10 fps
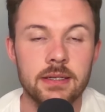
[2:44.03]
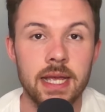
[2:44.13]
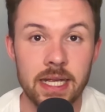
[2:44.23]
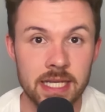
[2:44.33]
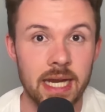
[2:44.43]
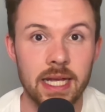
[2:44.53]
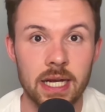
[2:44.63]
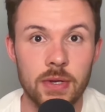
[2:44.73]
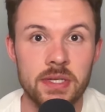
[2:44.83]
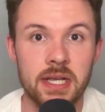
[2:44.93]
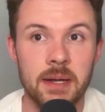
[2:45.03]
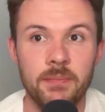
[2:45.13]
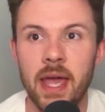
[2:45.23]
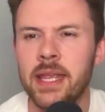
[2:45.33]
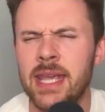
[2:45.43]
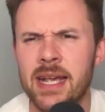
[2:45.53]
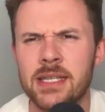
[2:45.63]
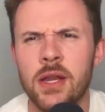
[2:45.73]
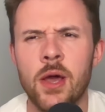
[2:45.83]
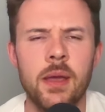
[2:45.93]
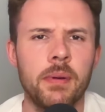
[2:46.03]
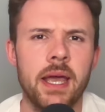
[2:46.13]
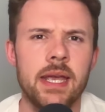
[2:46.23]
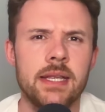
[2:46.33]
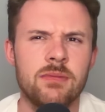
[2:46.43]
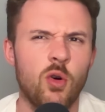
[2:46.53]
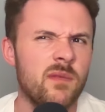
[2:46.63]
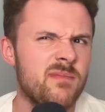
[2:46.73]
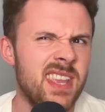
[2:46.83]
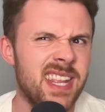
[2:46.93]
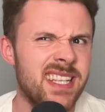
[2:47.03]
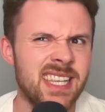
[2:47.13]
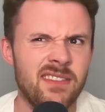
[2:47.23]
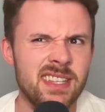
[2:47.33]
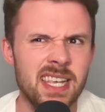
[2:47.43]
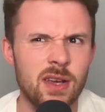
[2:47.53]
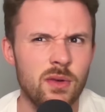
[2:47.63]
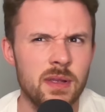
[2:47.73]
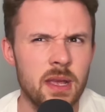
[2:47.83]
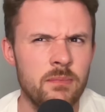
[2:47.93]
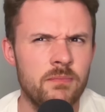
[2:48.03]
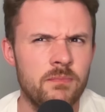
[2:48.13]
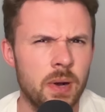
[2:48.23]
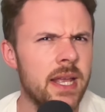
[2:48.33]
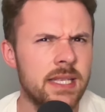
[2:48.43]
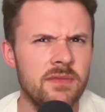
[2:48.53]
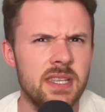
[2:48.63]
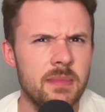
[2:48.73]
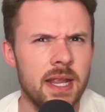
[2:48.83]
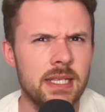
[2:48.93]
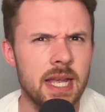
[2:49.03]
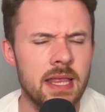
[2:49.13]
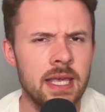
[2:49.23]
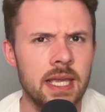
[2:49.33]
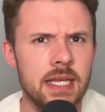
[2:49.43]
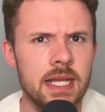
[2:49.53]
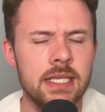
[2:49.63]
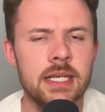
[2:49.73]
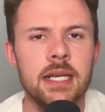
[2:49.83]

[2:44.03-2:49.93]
It's getting closer. And yes, I know he played, nearly 70, or he played 70 minutes there, I think he did.